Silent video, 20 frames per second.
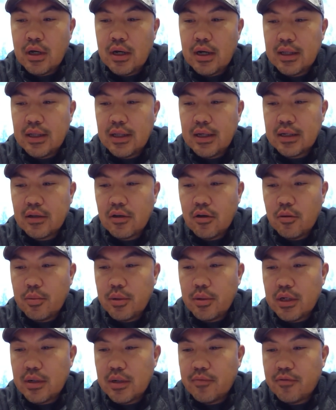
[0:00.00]
I'd like to
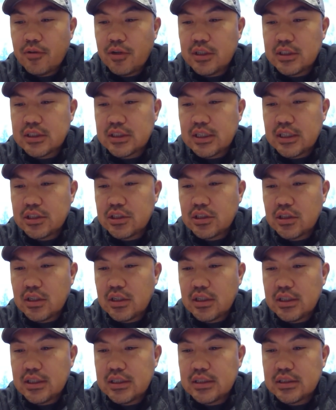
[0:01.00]
open it up for discussion
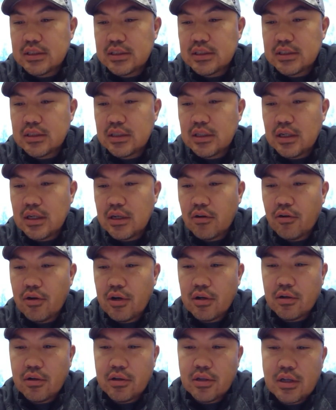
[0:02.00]
on this
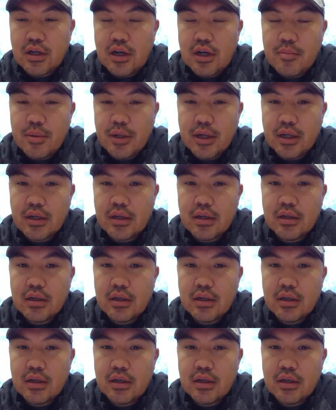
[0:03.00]
critical topic.